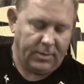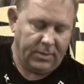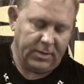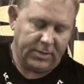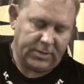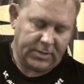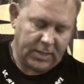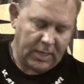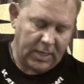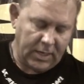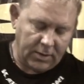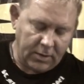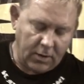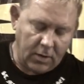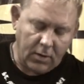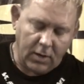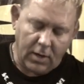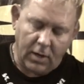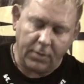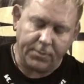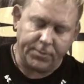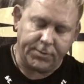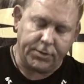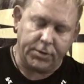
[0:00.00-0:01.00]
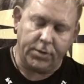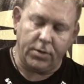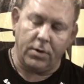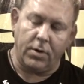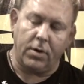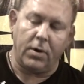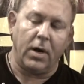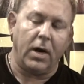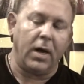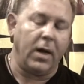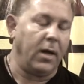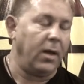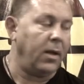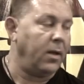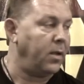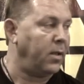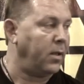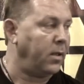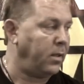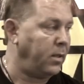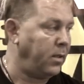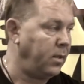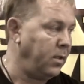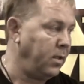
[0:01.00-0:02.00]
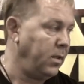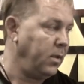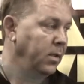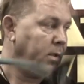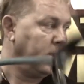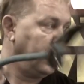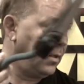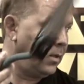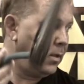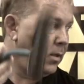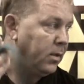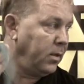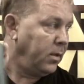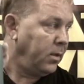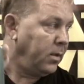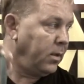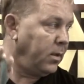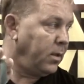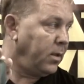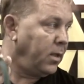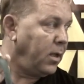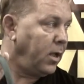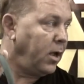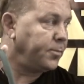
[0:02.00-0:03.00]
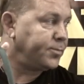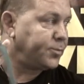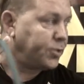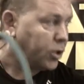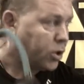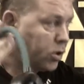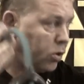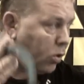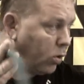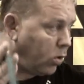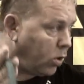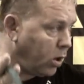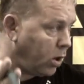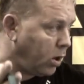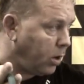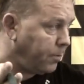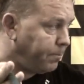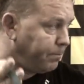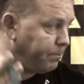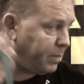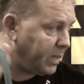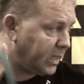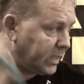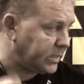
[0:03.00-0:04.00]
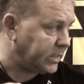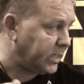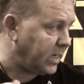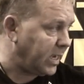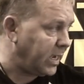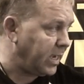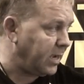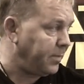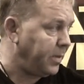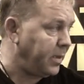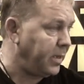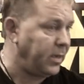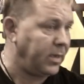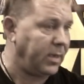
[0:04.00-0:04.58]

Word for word: This thing, though, helps your uh, Helps your core big time.